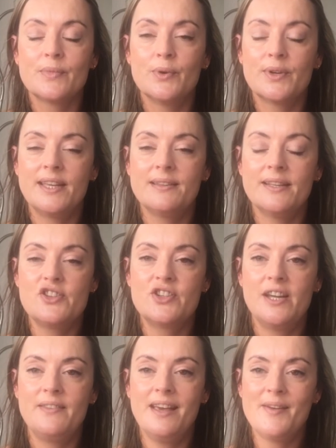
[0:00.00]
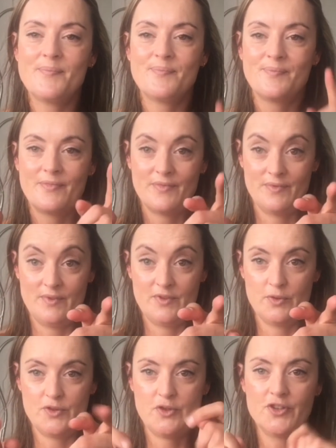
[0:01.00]
Okay, let's try that.
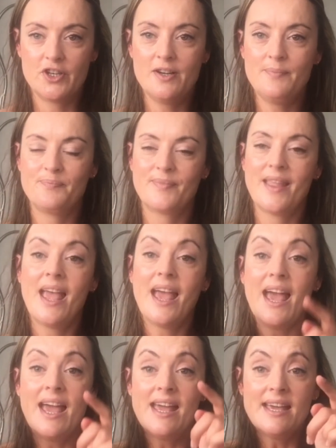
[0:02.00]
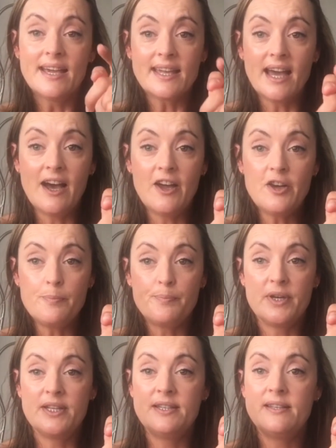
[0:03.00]
So it's your turn.
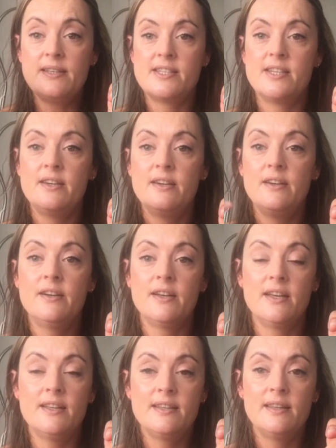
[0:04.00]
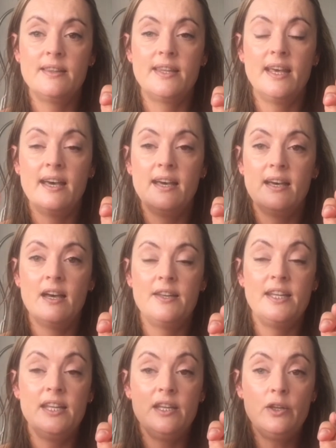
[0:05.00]
Carpenter and
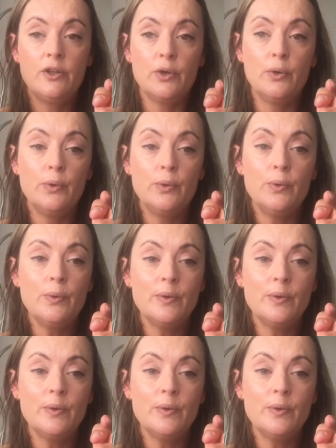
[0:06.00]
darich u.